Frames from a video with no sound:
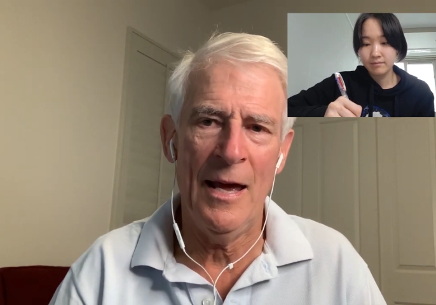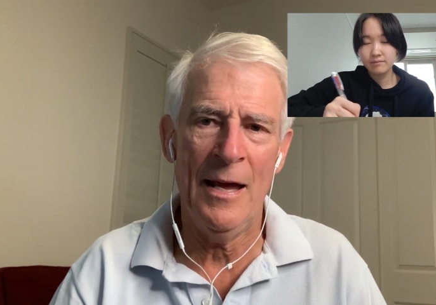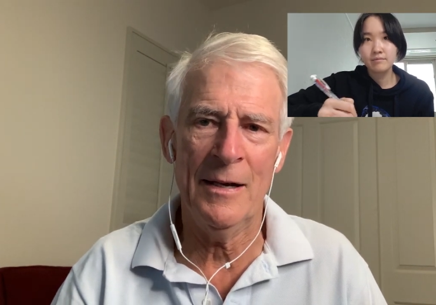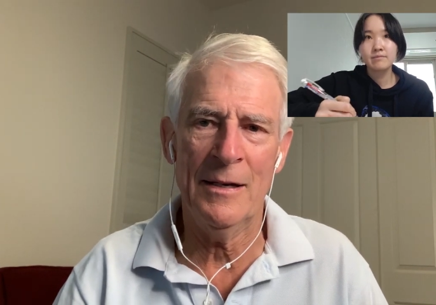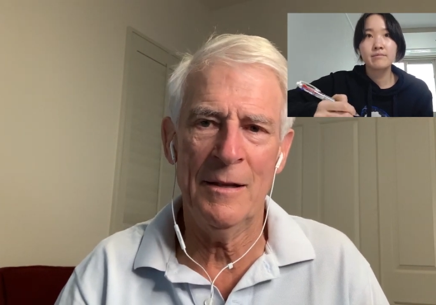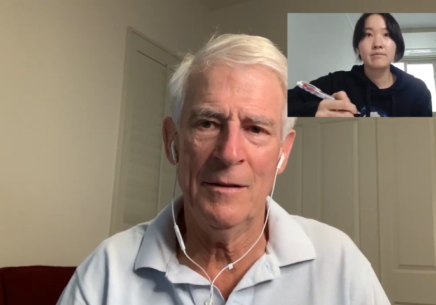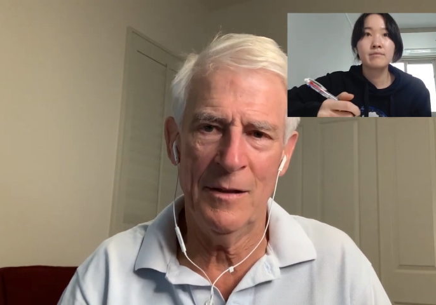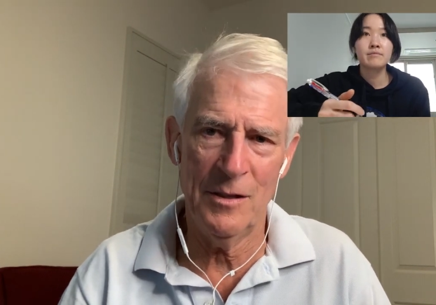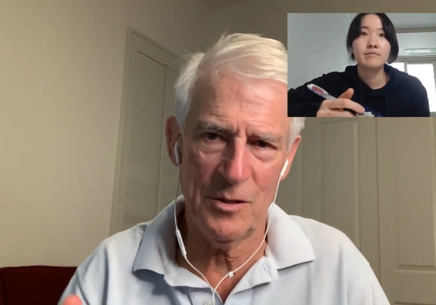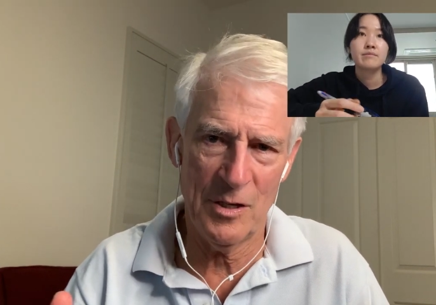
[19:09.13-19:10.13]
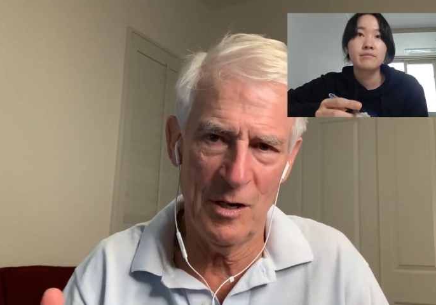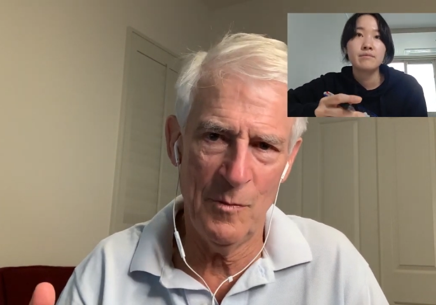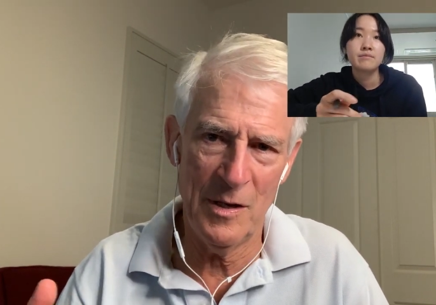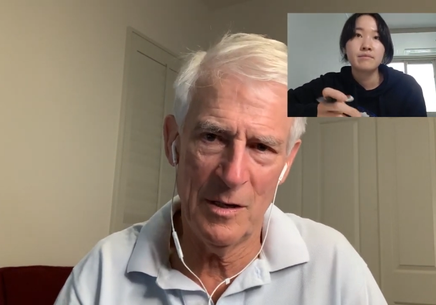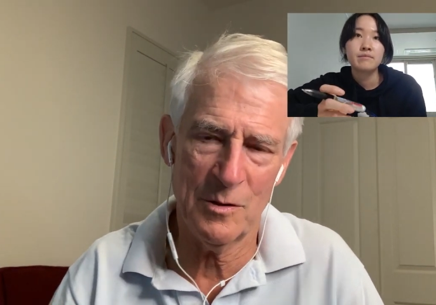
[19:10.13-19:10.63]
Speaker 1: And this
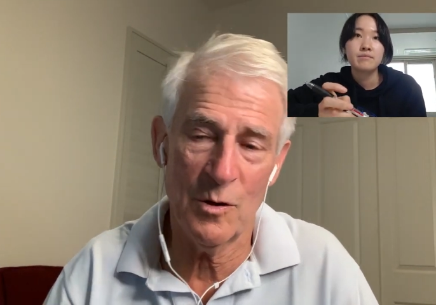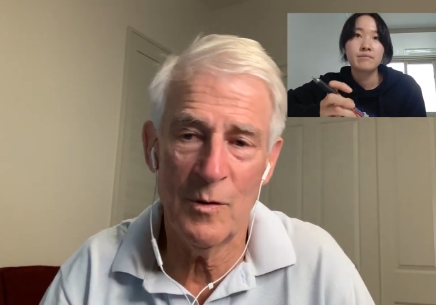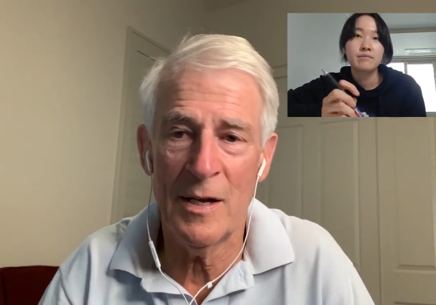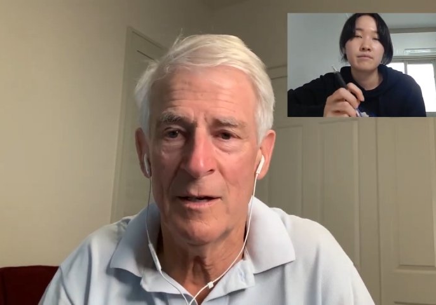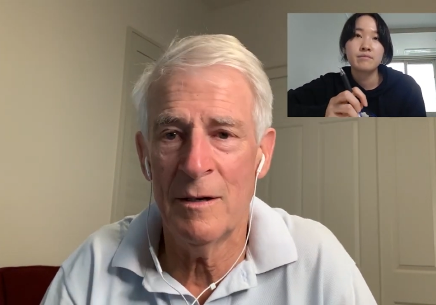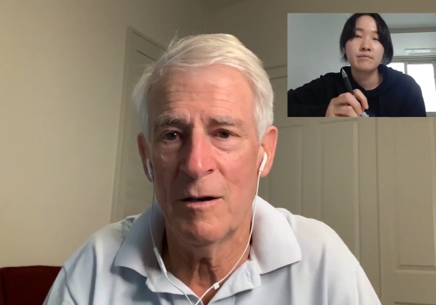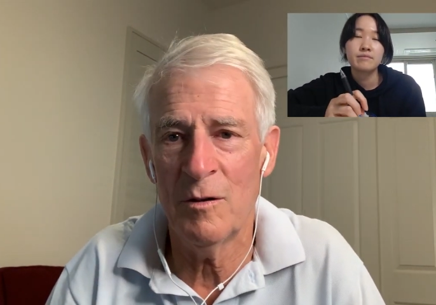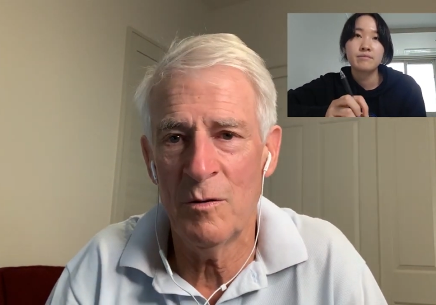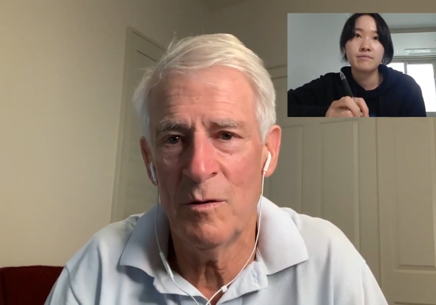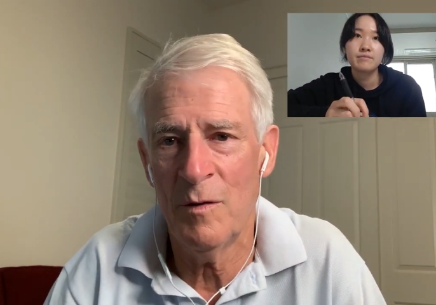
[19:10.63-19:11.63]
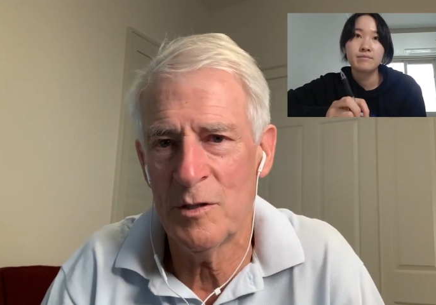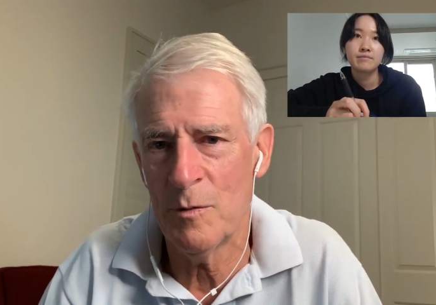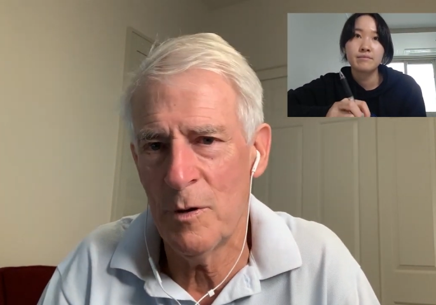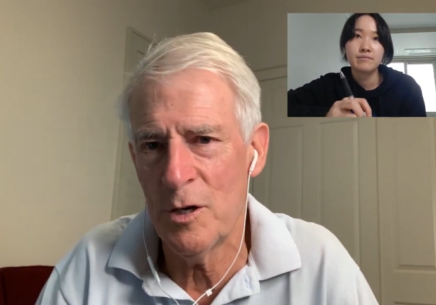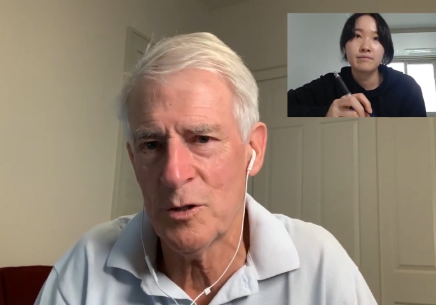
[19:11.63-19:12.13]
Intermediate Korean out of
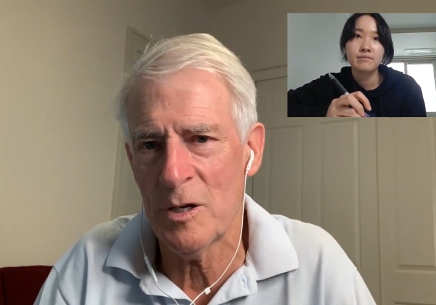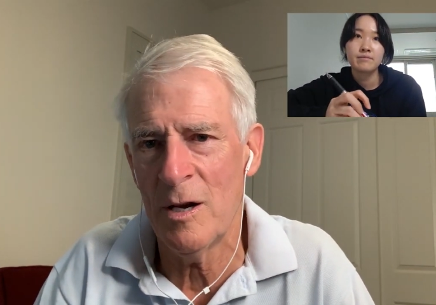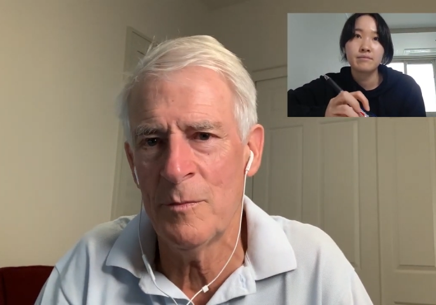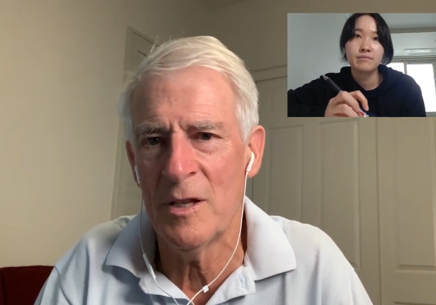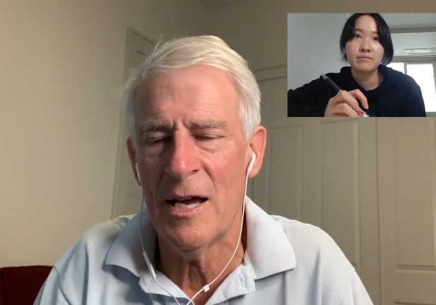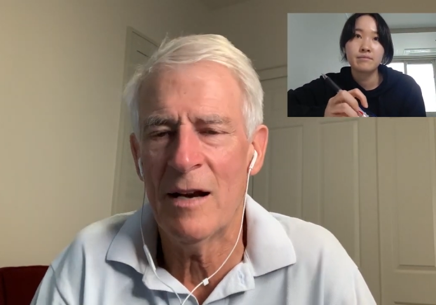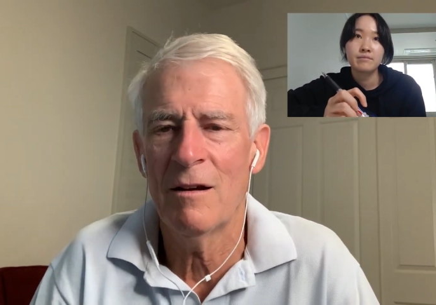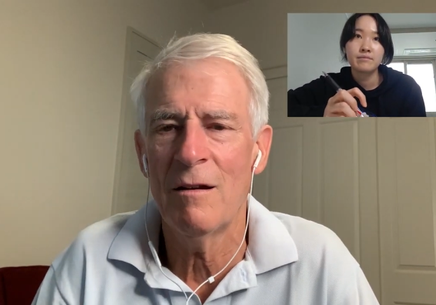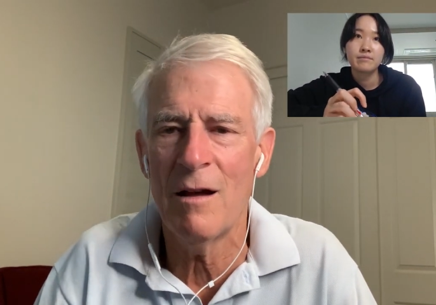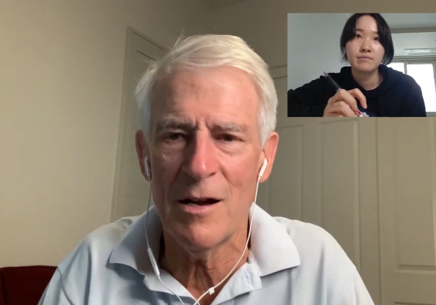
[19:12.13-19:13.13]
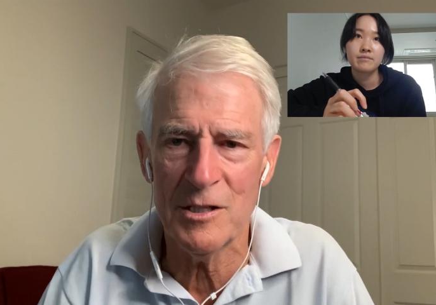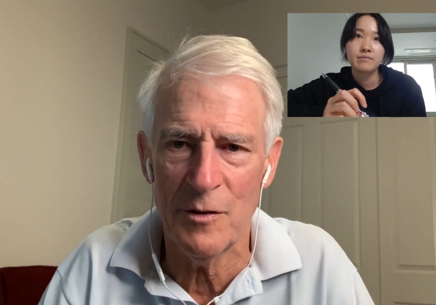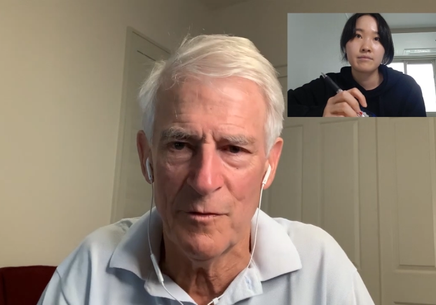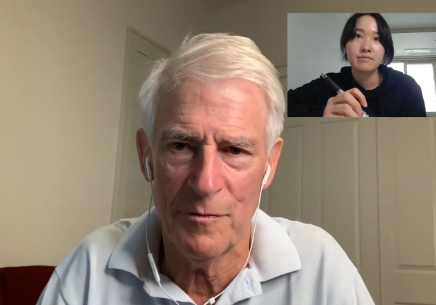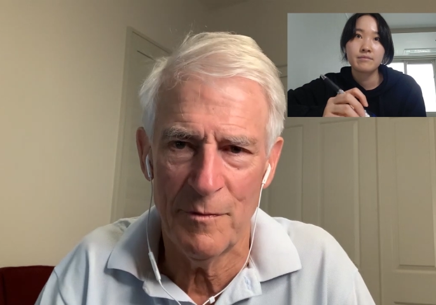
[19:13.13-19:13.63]
University of British Columbia, they had
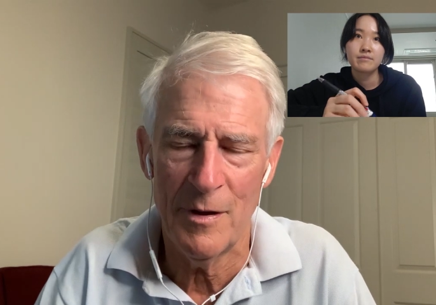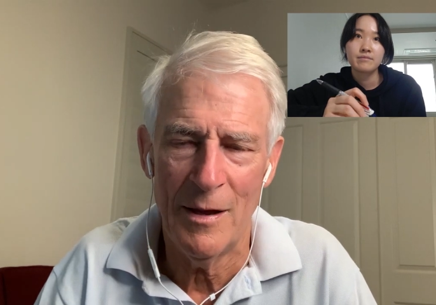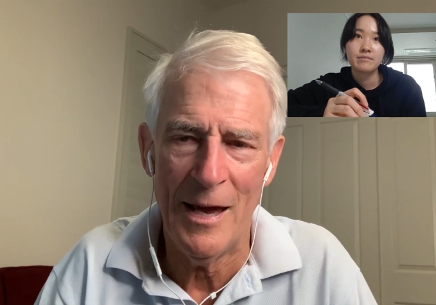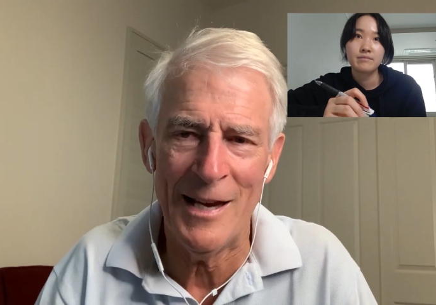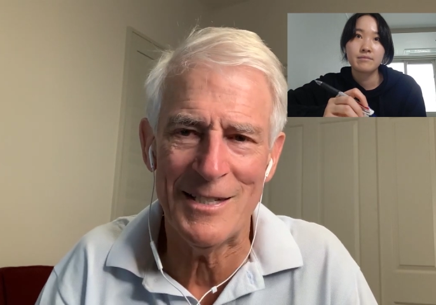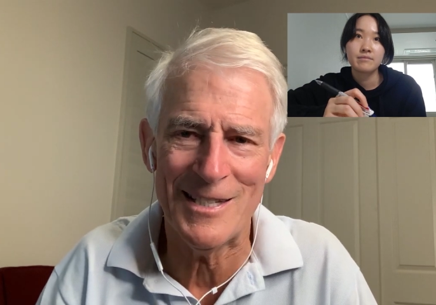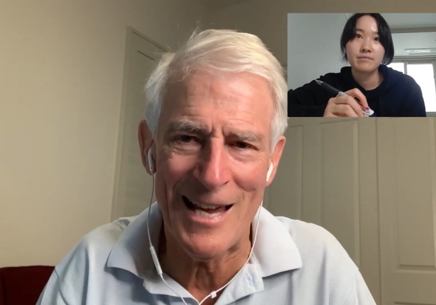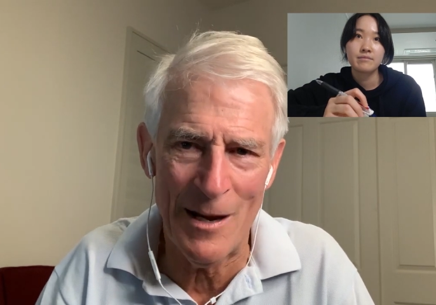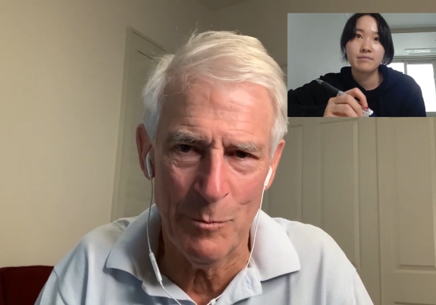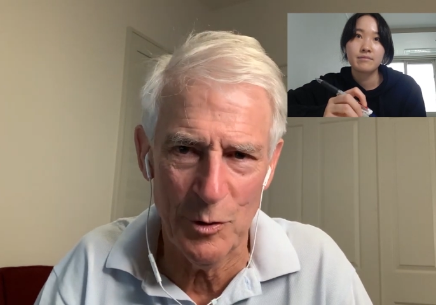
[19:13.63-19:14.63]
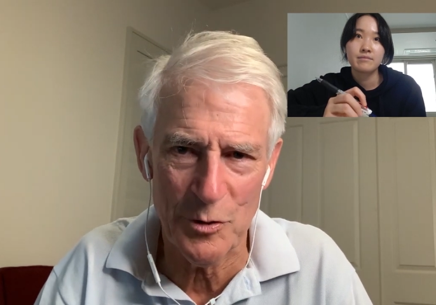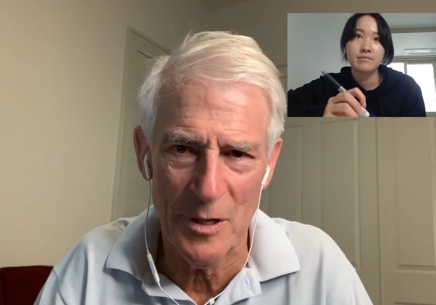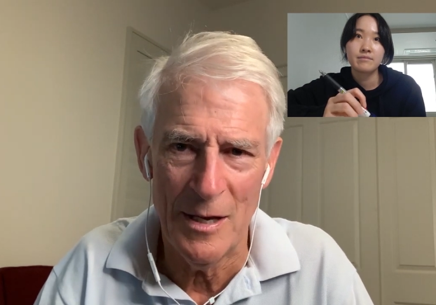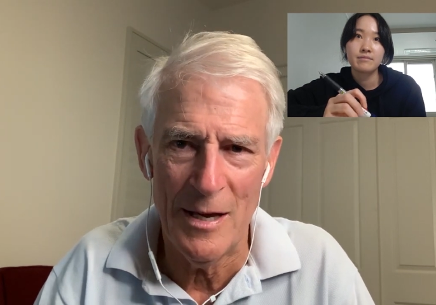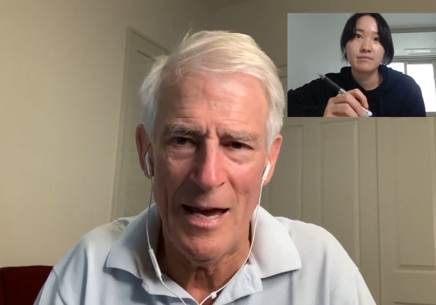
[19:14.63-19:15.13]
lots of examples,